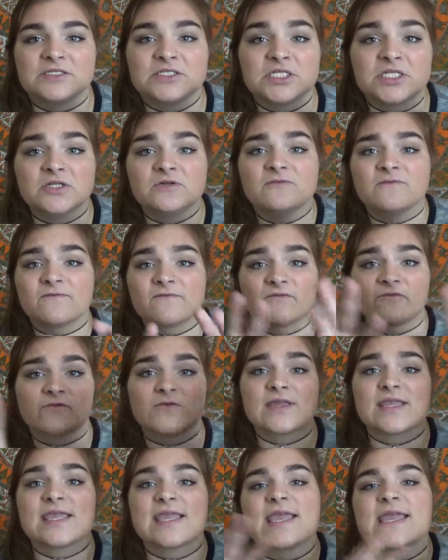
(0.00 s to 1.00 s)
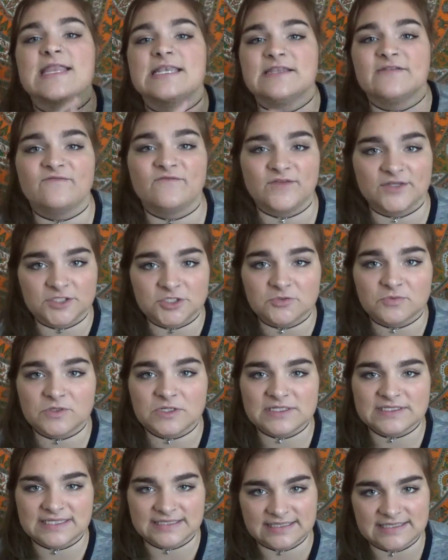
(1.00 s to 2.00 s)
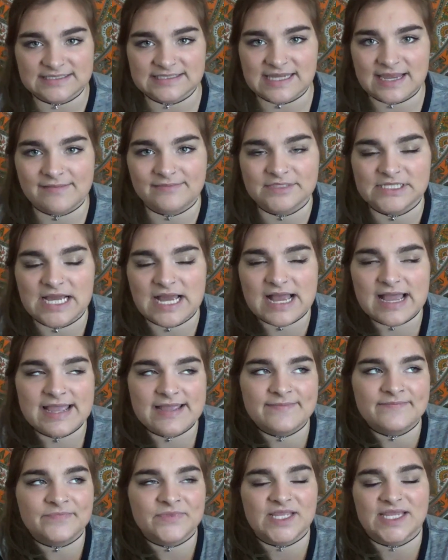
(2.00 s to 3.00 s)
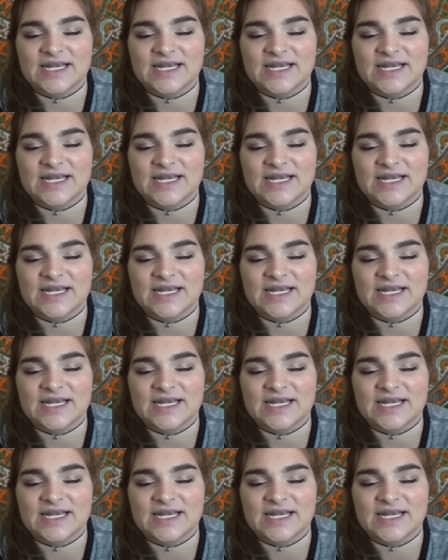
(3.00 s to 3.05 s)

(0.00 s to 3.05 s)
two free individuals at the same time.